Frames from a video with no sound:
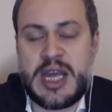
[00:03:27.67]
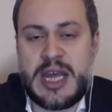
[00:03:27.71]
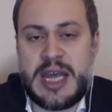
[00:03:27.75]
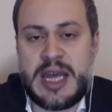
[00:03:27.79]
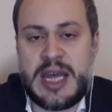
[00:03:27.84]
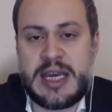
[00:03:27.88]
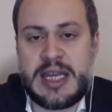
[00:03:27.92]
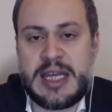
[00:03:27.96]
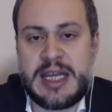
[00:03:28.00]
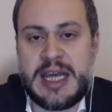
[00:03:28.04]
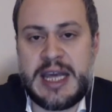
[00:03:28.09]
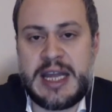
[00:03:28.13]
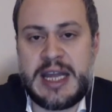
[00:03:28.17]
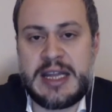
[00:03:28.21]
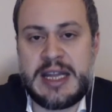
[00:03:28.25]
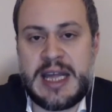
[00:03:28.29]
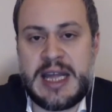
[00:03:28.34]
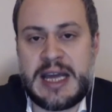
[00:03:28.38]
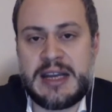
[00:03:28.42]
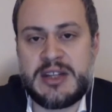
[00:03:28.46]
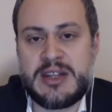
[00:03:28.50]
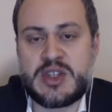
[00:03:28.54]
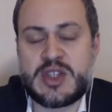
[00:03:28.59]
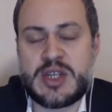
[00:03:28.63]
And again,
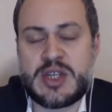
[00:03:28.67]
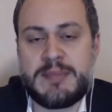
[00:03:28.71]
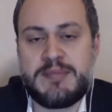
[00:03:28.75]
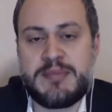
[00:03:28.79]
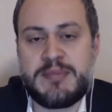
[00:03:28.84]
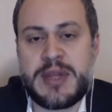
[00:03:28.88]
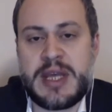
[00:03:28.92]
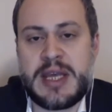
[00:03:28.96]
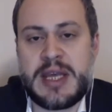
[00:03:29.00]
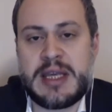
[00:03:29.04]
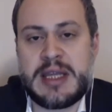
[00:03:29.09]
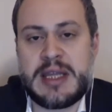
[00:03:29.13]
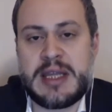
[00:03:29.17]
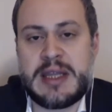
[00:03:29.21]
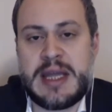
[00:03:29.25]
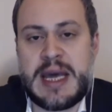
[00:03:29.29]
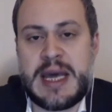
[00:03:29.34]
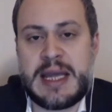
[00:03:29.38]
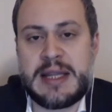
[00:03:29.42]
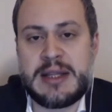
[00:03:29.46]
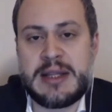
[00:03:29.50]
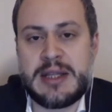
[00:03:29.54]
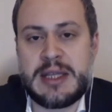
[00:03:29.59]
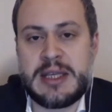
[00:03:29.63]
that is something
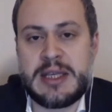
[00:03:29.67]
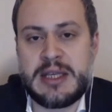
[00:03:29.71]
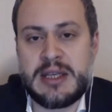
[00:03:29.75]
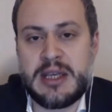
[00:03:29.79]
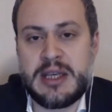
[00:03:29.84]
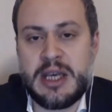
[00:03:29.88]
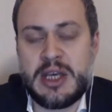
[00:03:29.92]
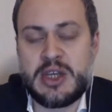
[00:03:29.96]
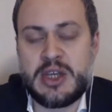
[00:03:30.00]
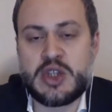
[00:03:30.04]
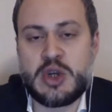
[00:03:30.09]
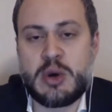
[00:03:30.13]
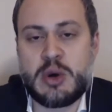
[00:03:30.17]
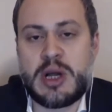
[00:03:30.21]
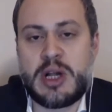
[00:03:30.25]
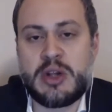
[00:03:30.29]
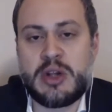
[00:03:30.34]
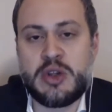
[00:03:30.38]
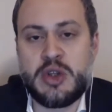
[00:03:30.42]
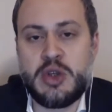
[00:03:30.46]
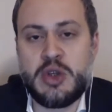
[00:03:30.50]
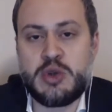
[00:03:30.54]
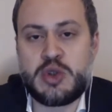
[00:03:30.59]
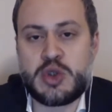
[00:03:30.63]
that the
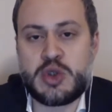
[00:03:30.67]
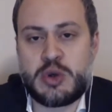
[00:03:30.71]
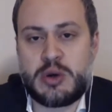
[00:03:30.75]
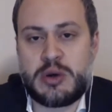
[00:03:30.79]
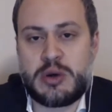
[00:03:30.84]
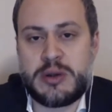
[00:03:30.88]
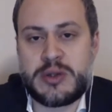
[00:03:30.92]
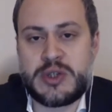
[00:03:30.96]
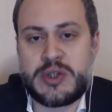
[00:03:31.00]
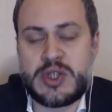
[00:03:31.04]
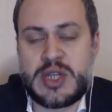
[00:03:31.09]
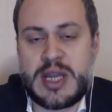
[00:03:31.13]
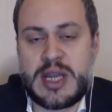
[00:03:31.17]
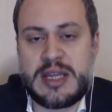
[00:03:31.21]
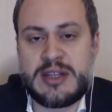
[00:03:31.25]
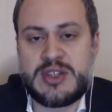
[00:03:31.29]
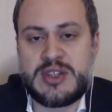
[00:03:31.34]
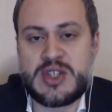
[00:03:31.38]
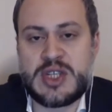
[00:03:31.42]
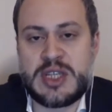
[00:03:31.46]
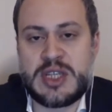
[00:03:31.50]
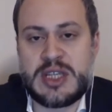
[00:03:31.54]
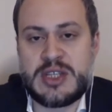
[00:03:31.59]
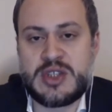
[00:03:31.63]
so-called neutral
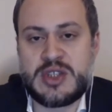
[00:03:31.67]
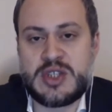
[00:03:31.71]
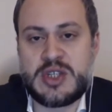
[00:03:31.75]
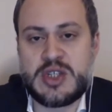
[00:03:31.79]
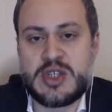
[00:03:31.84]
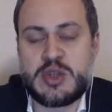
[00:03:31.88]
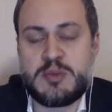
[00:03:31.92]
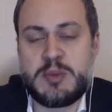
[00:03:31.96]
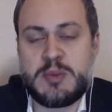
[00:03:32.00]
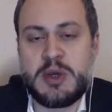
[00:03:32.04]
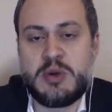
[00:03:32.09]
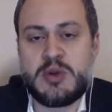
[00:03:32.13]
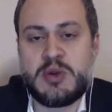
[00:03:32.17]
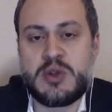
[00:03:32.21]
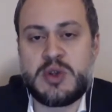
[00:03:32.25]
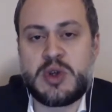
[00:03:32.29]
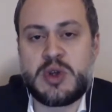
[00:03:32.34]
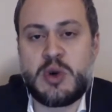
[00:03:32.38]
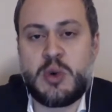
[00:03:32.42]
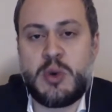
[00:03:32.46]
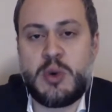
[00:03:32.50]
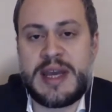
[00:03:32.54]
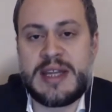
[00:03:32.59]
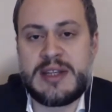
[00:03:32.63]
states in this dispute,
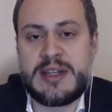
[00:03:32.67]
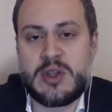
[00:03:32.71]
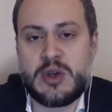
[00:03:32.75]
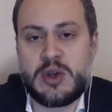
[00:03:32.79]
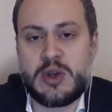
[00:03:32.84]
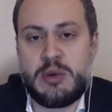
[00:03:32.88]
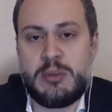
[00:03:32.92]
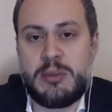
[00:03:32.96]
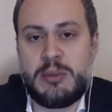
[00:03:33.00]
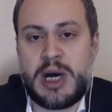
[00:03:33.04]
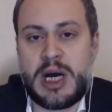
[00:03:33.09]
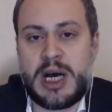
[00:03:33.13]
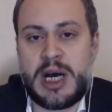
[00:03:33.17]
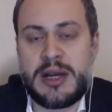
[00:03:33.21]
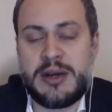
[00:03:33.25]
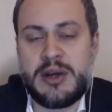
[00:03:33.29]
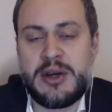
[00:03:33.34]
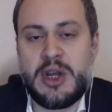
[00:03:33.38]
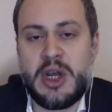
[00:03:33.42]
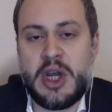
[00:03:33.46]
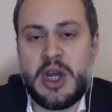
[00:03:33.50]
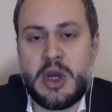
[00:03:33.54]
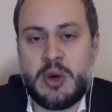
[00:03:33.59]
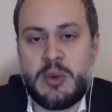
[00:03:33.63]
Kuwait and Oman,
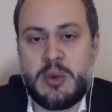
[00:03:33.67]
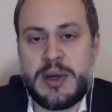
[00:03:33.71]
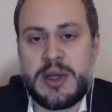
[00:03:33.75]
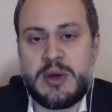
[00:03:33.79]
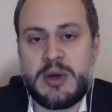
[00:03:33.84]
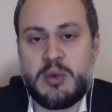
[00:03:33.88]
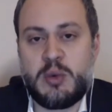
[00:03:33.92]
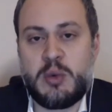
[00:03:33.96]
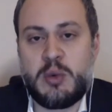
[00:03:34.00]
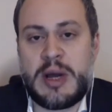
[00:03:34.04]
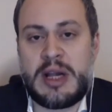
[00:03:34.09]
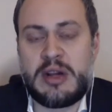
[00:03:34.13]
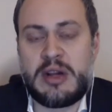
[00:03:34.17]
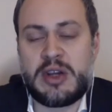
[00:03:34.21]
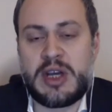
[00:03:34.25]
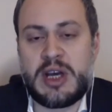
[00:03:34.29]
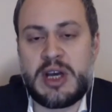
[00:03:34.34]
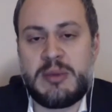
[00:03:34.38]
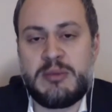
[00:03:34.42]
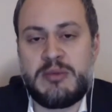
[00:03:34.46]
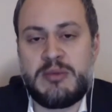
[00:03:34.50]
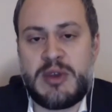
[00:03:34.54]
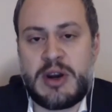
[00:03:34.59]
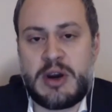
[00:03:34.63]
would
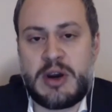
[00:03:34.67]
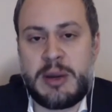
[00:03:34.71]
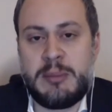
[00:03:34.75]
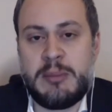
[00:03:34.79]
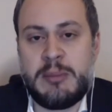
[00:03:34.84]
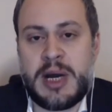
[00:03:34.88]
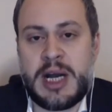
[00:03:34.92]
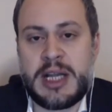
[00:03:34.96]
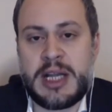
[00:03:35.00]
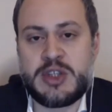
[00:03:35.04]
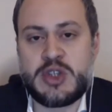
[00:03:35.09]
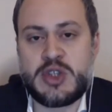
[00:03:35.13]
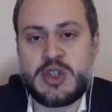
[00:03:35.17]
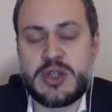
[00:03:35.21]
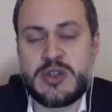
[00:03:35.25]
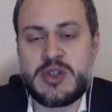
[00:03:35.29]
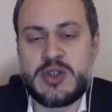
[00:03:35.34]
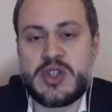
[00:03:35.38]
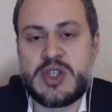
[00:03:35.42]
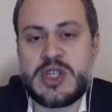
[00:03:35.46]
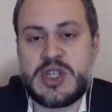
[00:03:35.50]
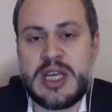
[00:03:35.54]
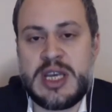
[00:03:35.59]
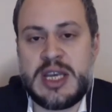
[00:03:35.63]
welcome very much and
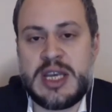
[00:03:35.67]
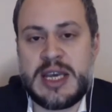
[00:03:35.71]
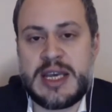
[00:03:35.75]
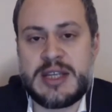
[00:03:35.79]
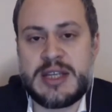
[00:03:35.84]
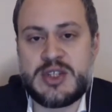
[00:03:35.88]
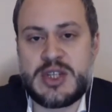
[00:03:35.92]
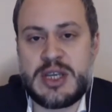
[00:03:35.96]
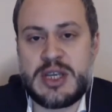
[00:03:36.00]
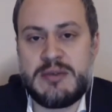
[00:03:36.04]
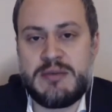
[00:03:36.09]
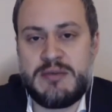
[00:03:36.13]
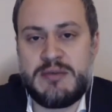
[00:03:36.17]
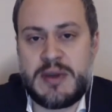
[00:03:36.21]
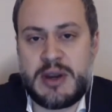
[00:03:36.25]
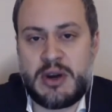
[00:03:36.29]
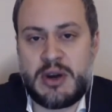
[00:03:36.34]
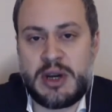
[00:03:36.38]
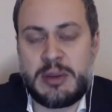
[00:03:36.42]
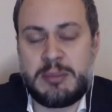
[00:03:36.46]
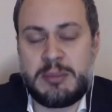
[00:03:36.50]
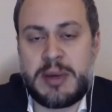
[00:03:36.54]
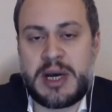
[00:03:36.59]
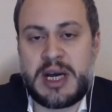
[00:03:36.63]
see as a
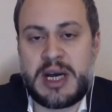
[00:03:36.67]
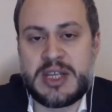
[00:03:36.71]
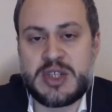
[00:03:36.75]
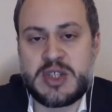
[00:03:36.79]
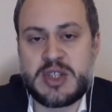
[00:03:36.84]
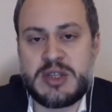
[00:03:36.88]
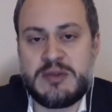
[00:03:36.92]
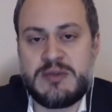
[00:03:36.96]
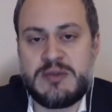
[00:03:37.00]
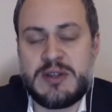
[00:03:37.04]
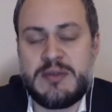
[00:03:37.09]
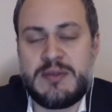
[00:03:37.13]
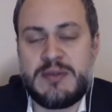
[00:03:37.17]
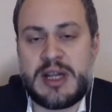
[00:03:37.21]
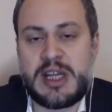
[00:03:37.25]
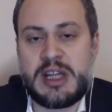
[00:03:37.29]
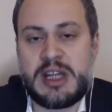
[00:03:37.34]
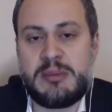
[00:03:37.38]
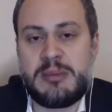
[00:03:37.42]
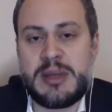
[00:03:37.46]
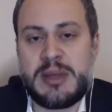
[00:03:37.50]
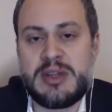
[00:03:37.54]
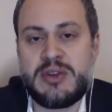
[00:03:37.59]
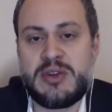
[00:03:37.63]
very positive
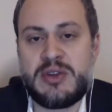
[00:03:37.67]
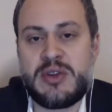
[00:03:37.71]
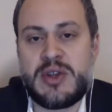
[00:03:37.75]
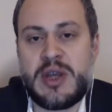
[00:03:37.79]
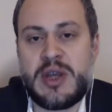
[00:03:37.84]
development